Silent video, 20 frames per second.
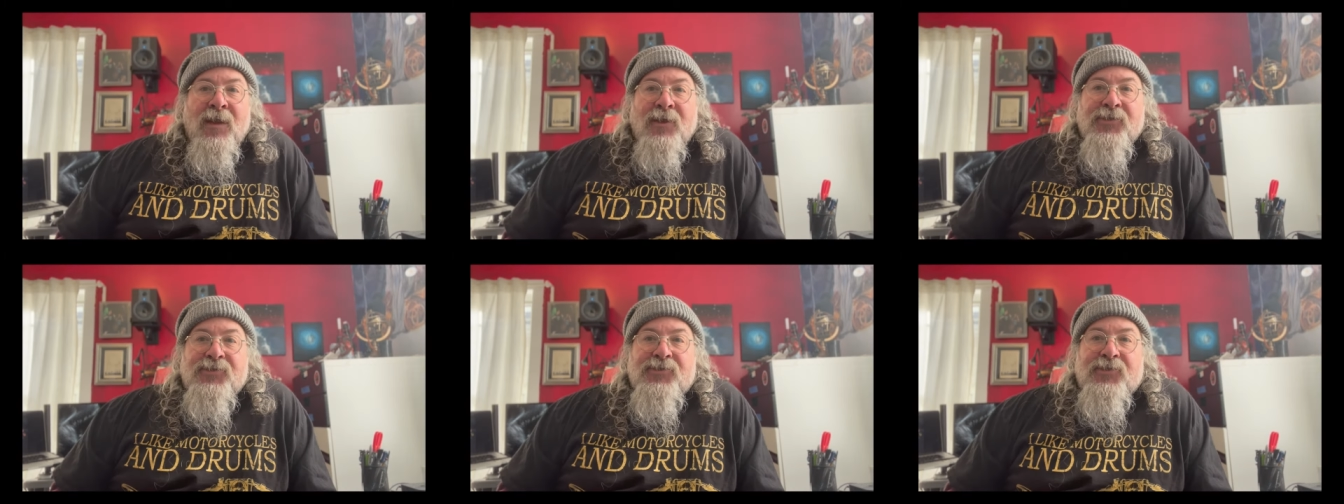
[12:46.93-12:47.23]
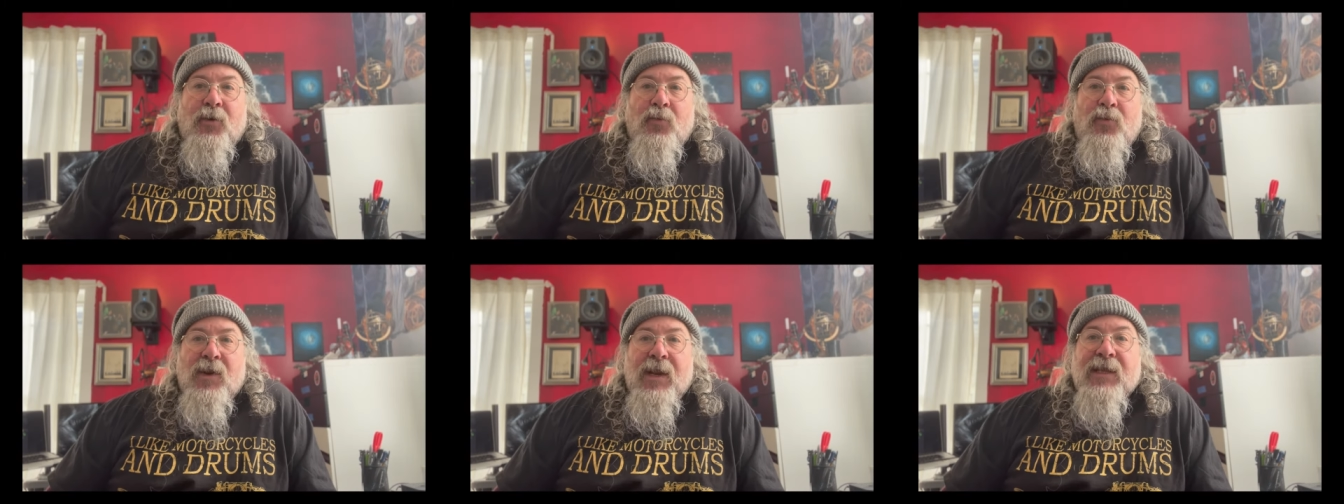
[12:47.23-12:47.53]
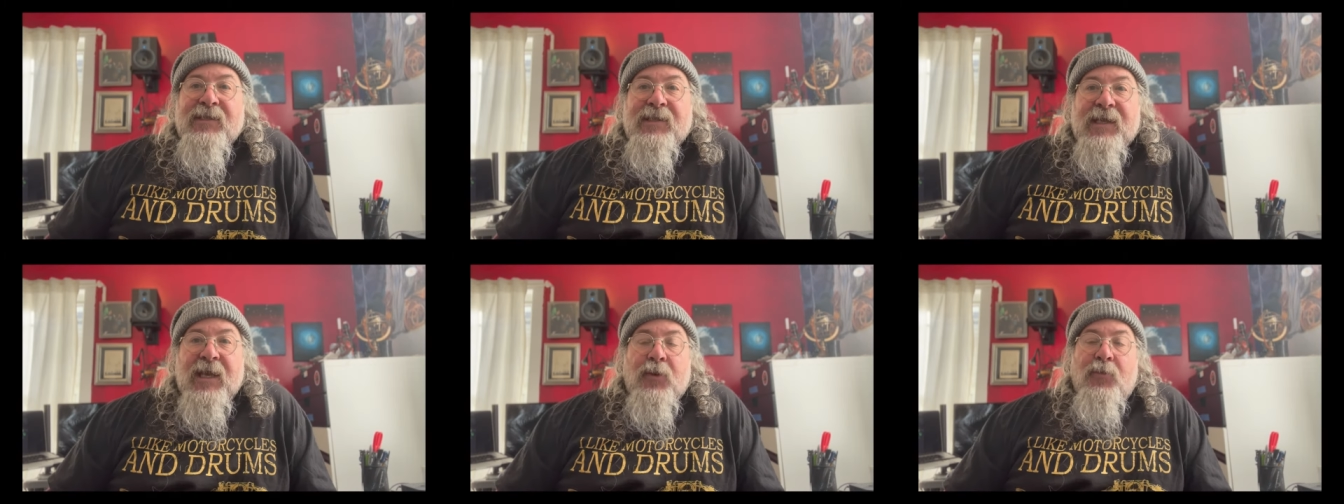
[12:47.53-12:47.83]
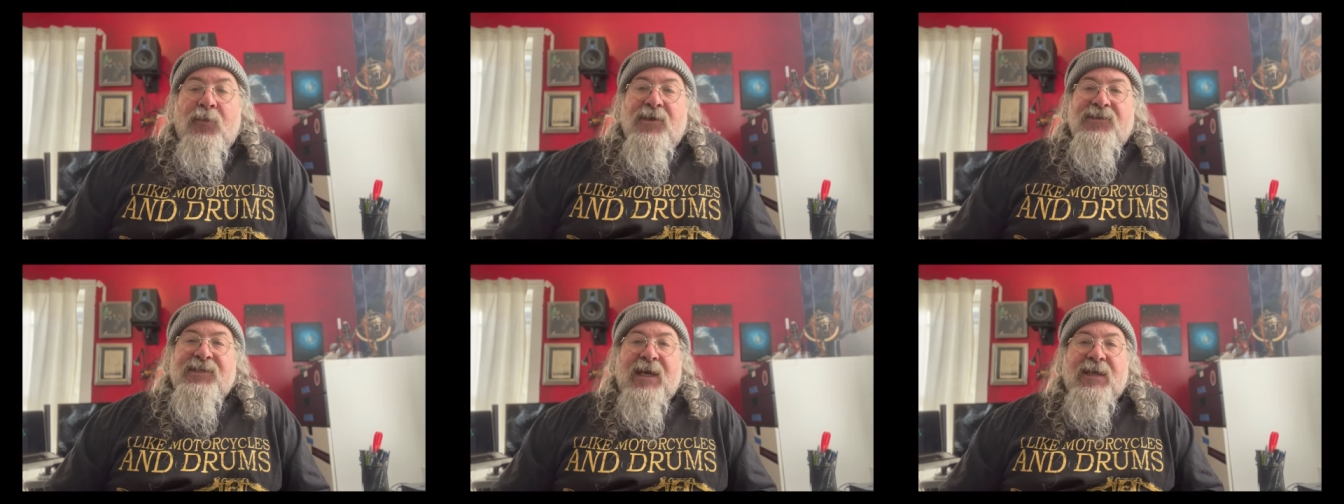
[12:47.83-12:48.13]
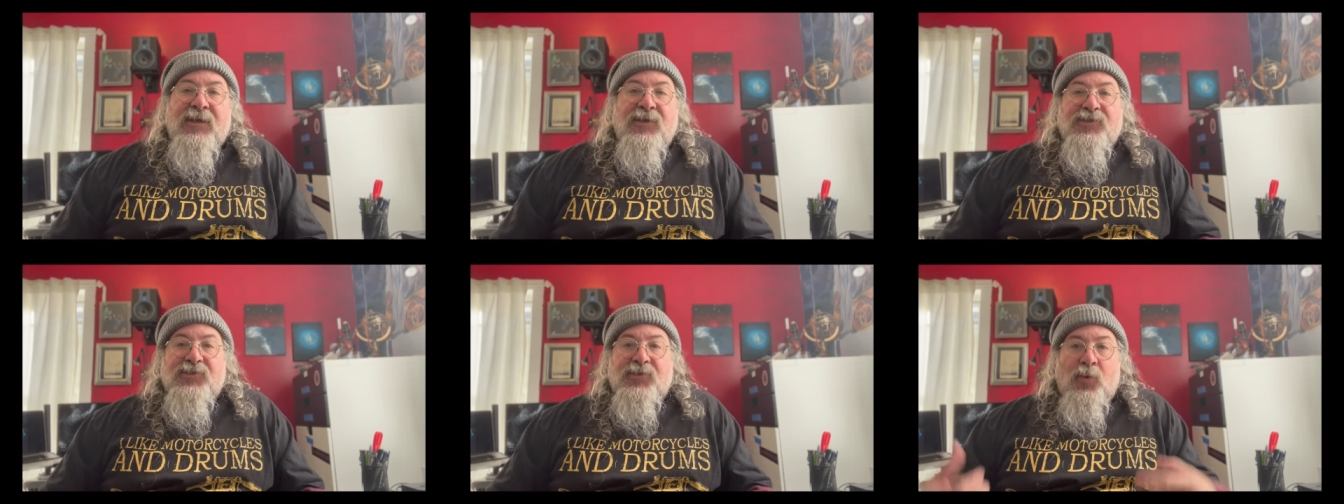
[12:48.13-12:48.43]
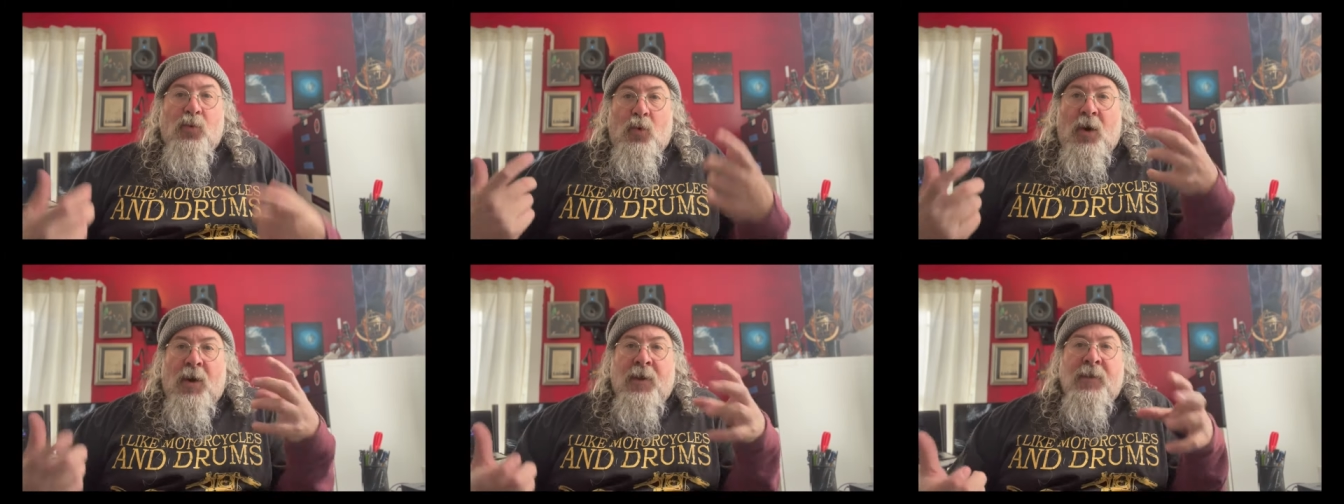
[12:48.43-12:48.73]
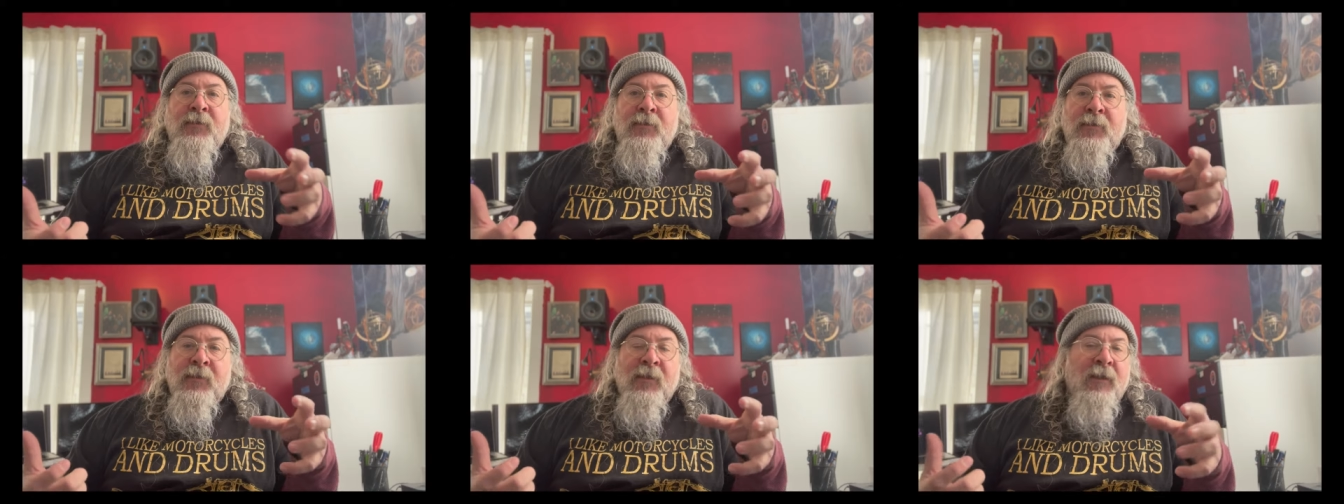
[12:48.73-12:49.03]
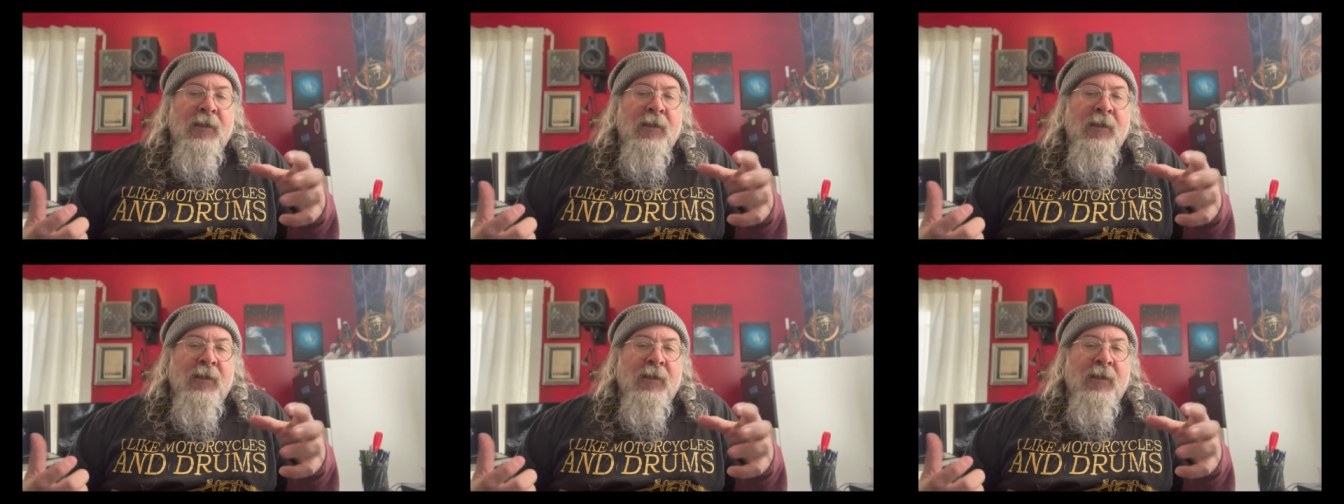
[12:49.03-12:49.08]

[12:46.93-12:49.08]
So what I did was I used the one